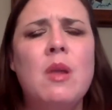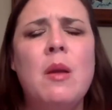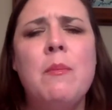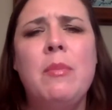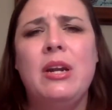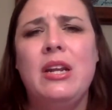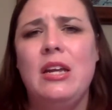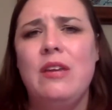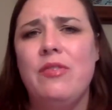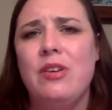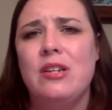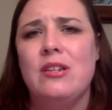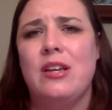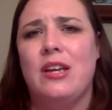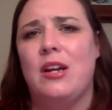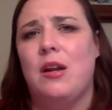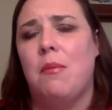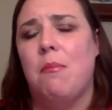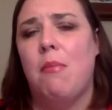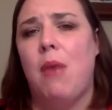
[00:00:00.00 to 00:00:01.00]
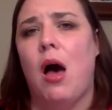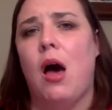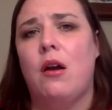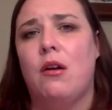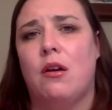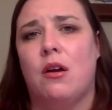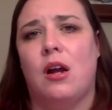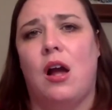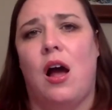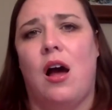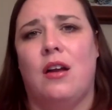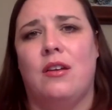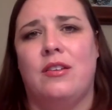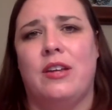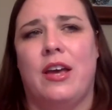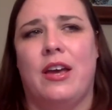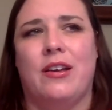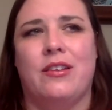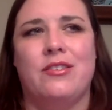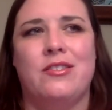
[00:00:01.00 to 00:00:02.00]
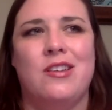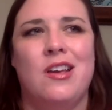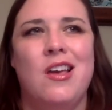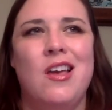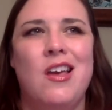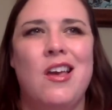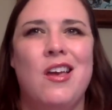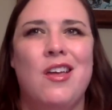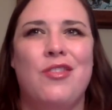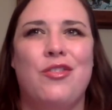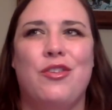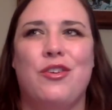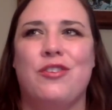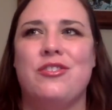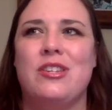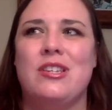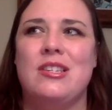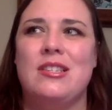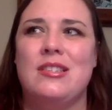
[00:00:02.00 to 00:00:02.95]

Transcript: But even in a modern context, there's a